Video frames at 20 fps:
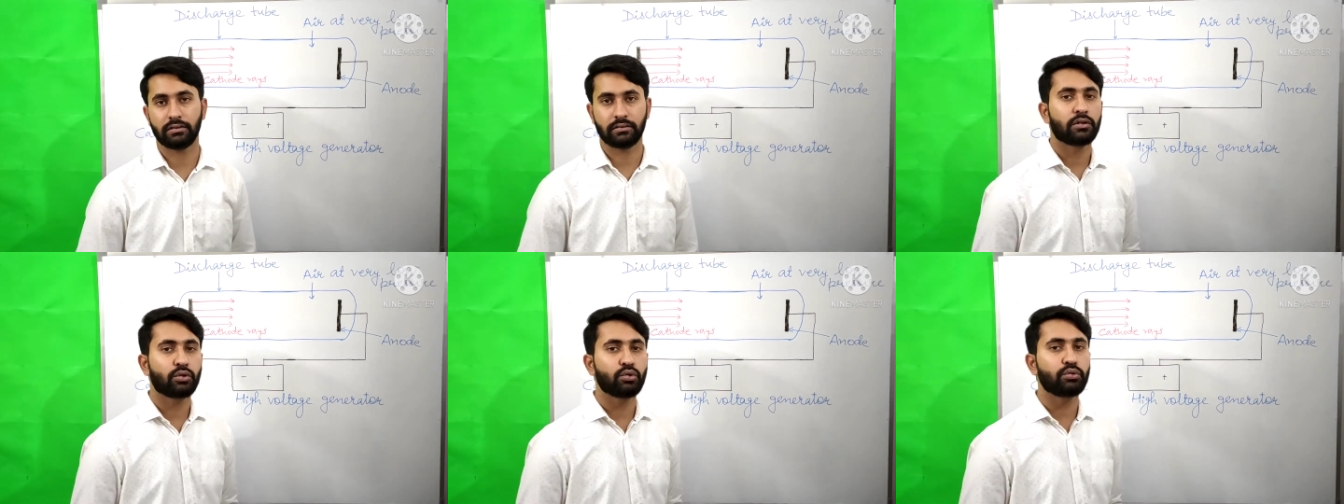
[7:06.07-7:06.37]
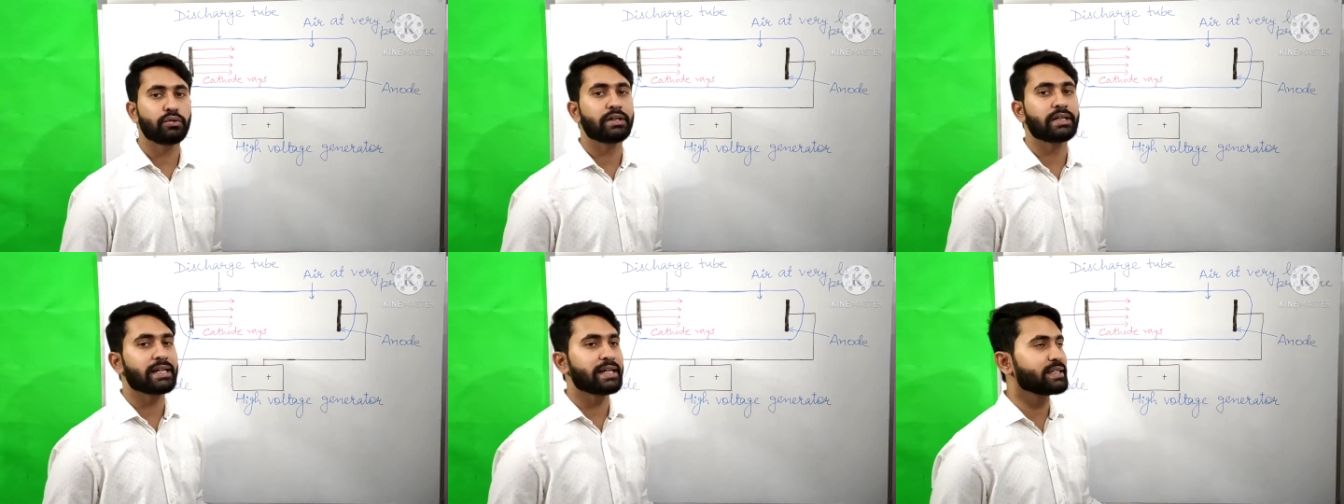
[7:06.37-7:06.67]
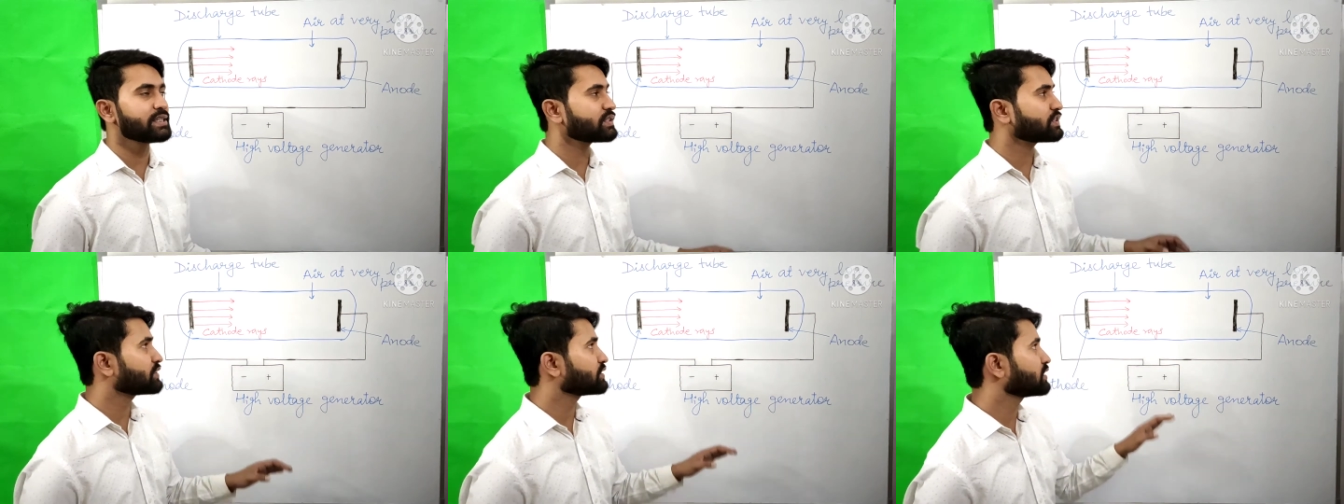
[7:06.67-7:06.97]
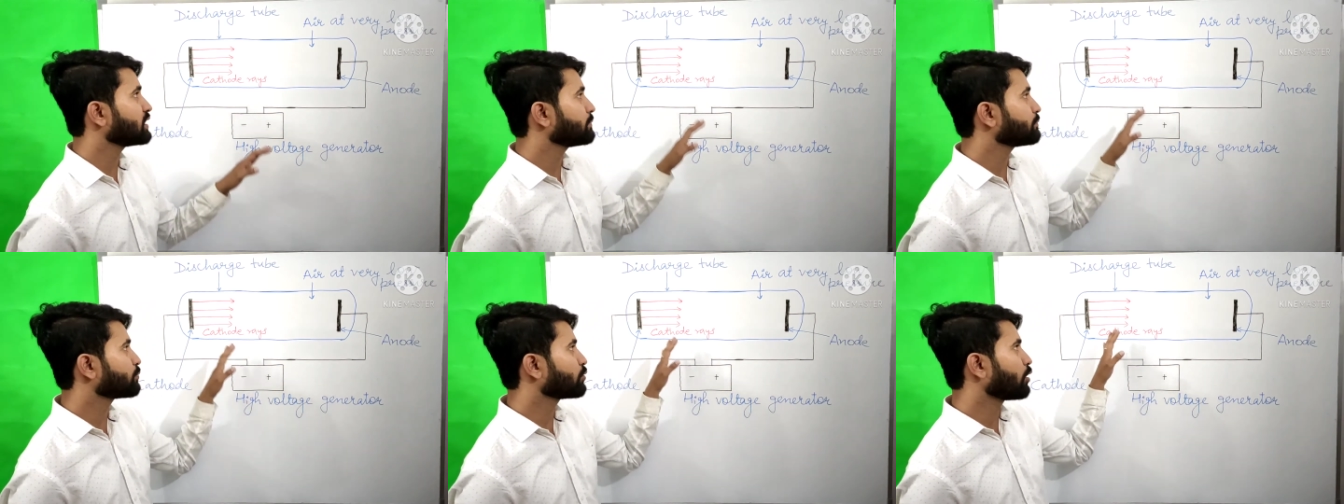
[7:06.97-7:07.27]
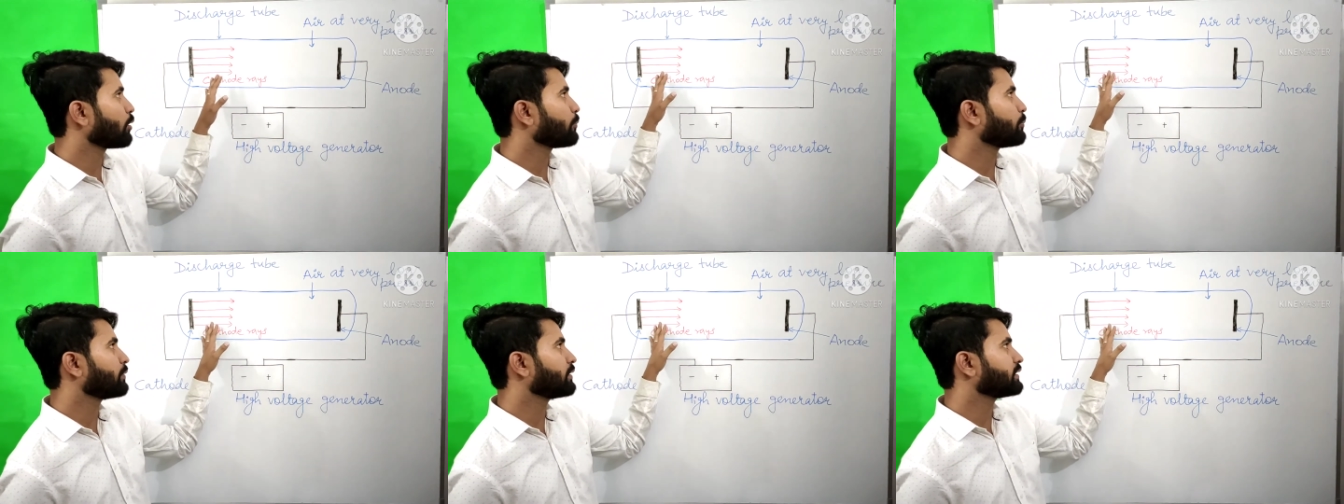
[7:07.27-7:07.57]
To test the
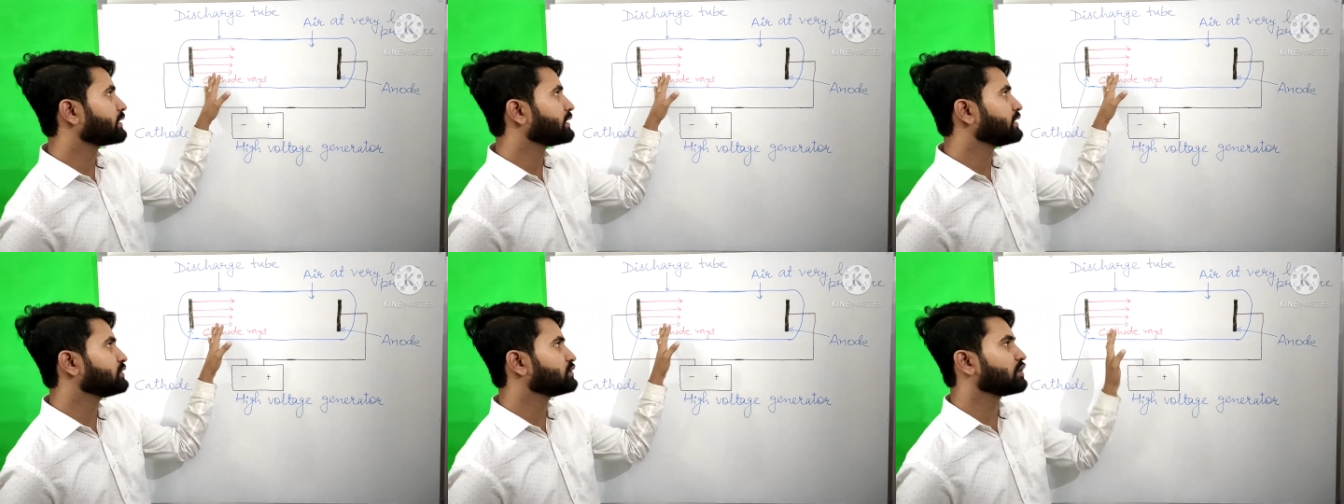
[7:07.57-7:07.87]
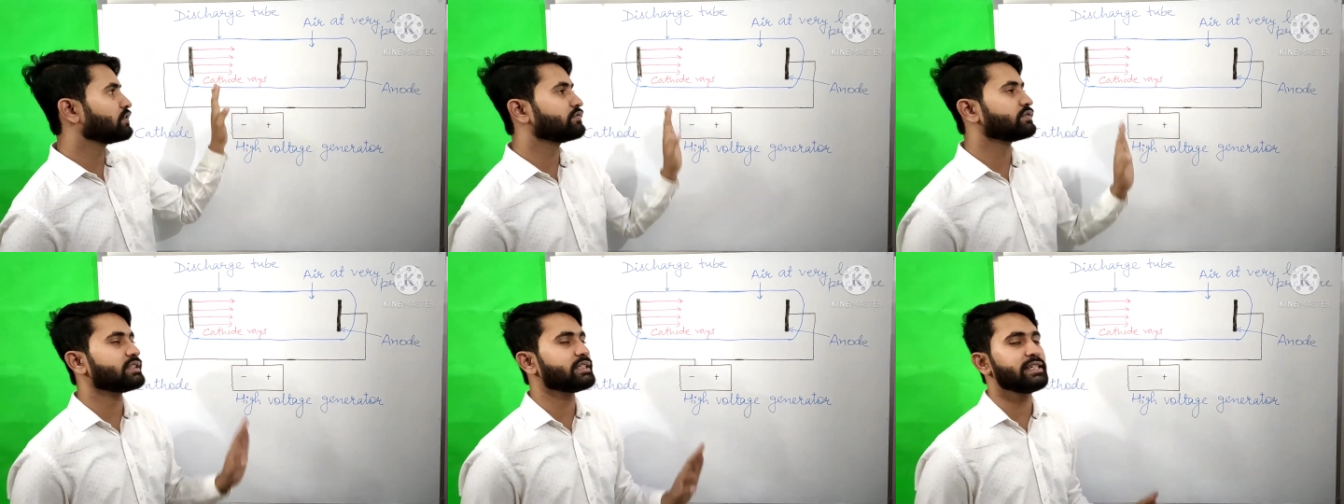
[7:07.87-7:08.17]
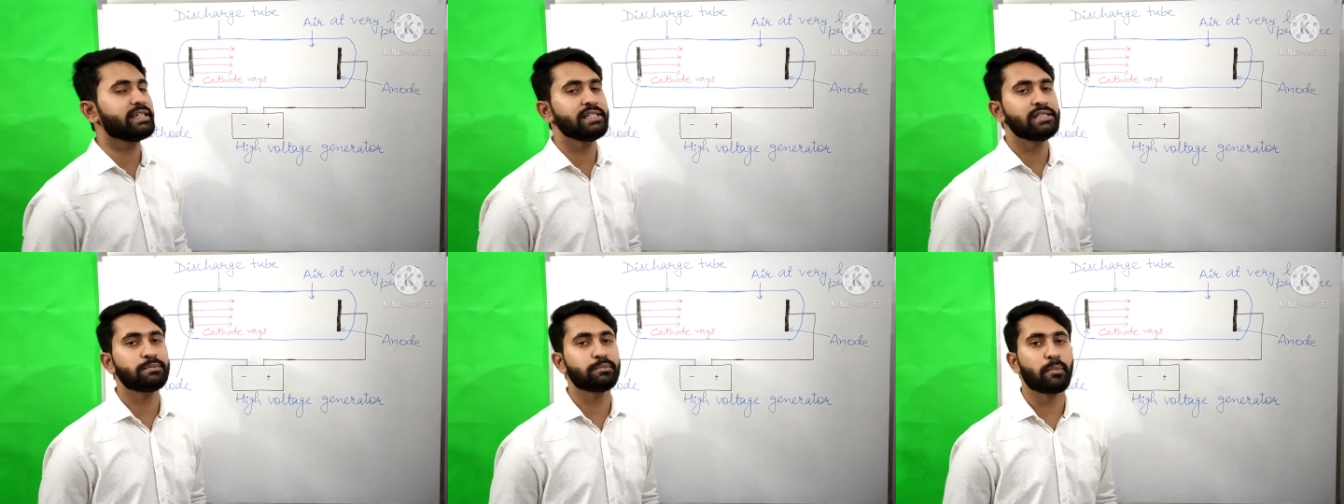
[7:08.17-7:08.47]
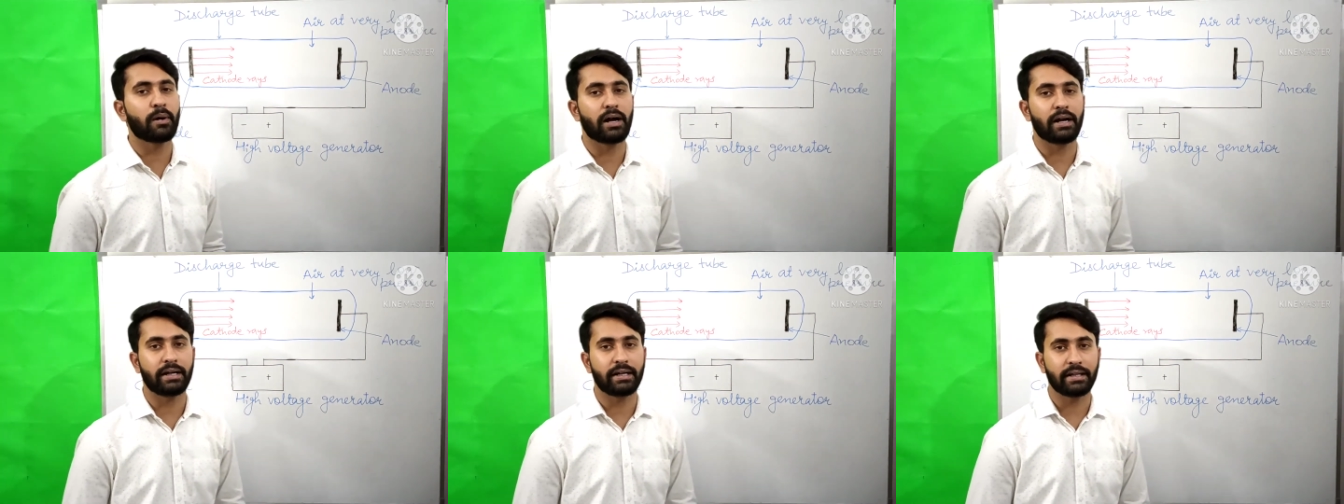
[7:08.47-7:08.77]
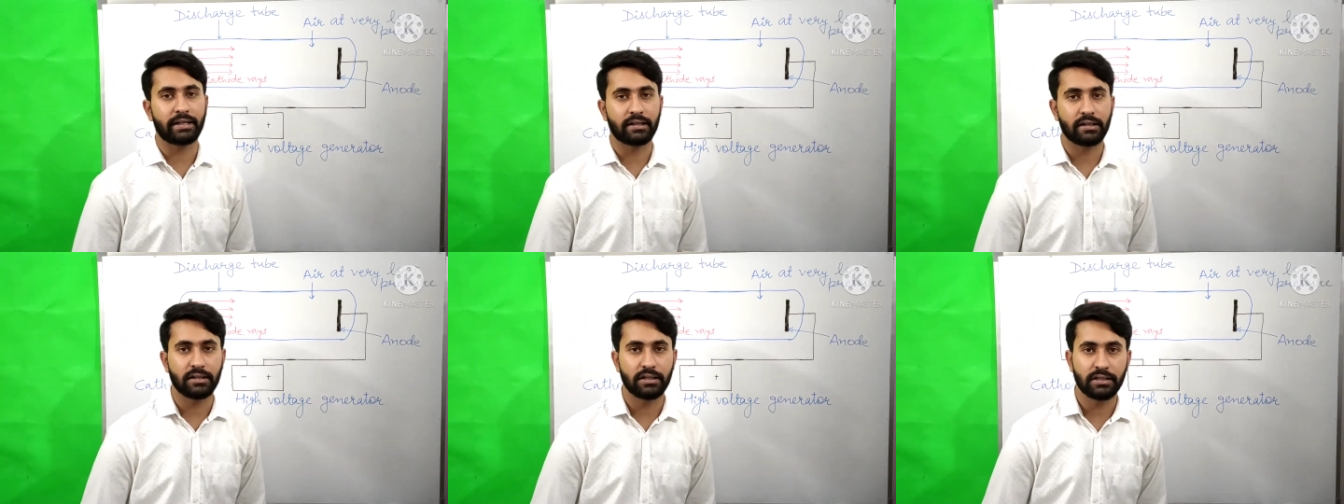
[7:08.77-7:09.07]
properties of these
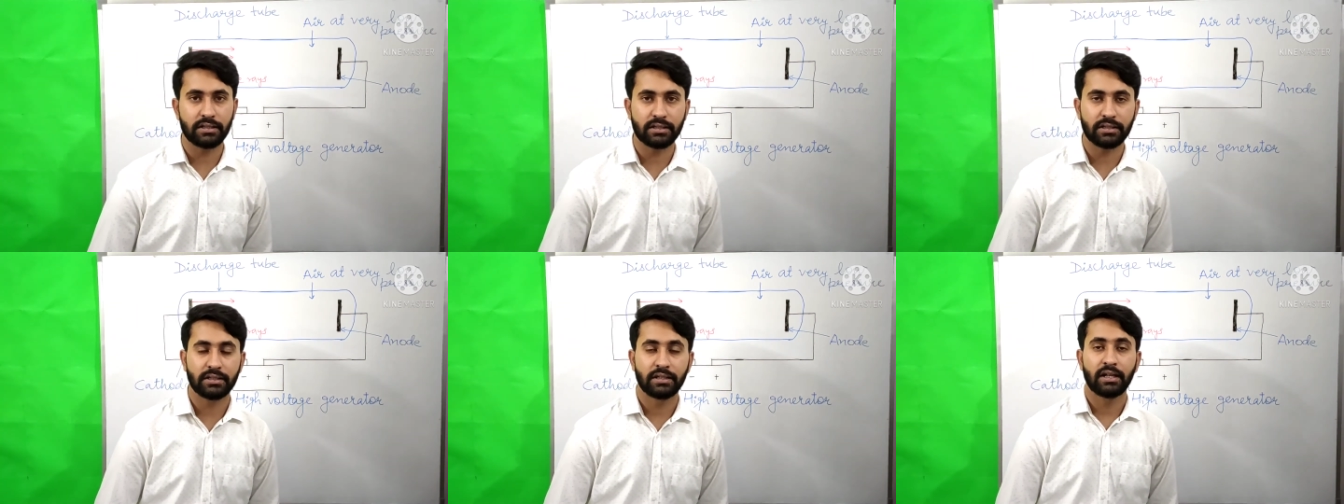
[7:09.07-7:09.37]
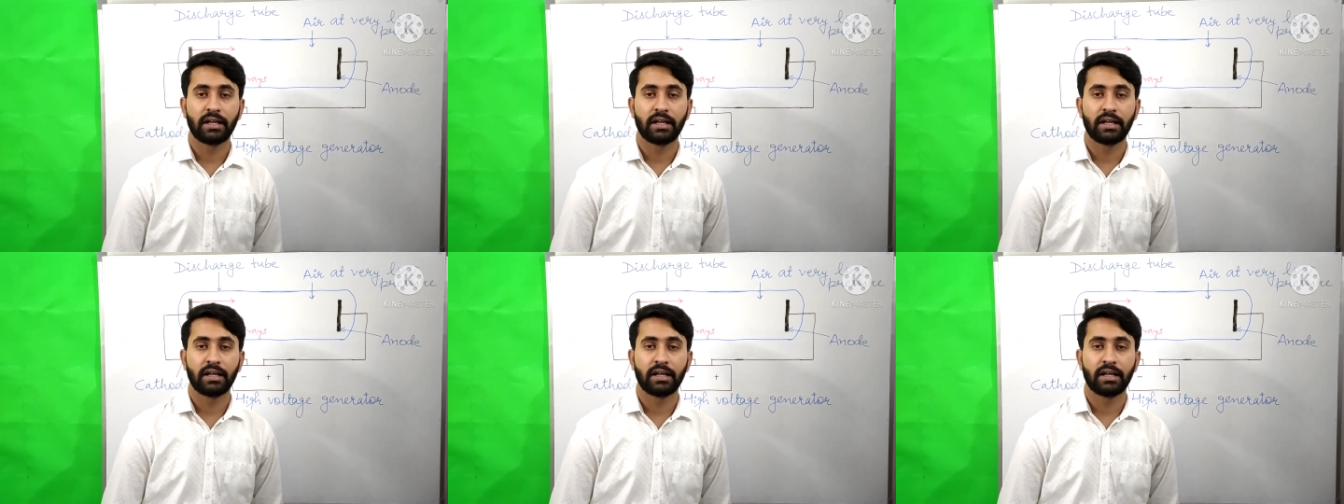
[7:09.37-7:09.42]
particles,